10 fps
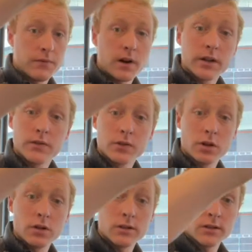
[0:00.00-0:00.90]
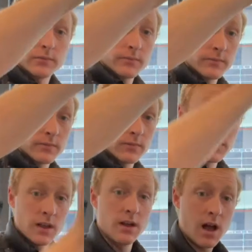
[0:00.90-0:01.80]
far you've turned it
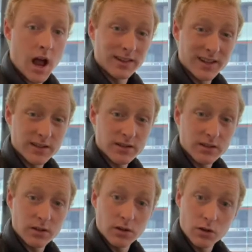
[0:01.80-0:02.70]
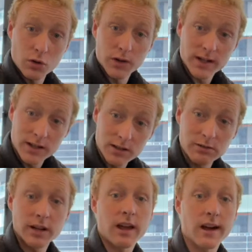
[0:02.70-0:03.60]
unless you're
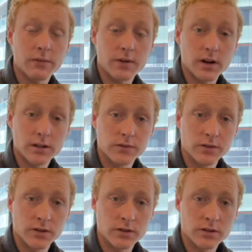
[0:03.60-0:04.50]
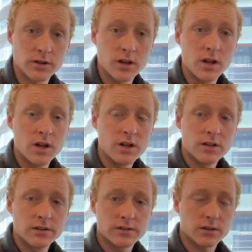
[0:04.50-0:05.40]
hearing how far you've turned it.
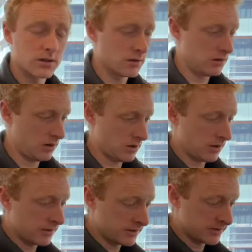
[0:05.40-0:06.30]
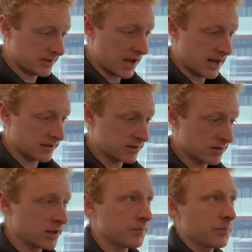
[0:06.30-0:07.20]
So this is the A
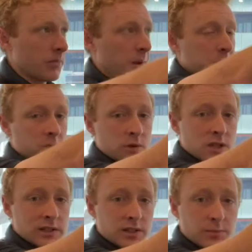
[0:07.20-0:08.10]
string. I'm going to adjust the